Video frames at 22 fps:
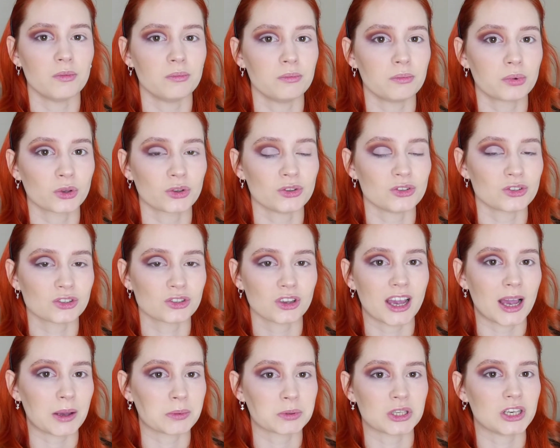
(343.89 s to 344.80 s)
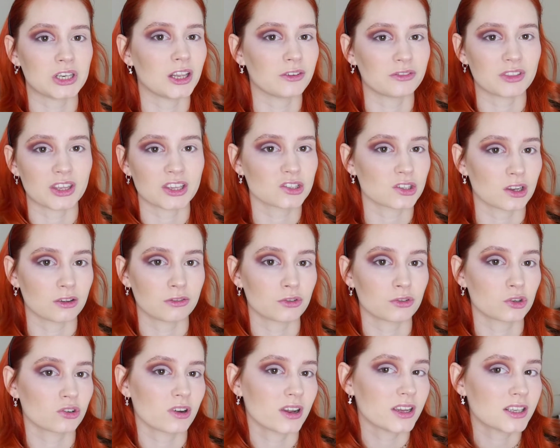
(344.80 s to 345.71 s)
because I absolutely love that stuff
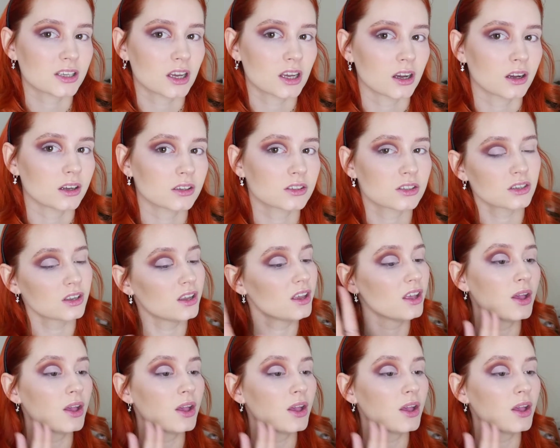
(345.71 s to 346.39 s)
for crease cuts.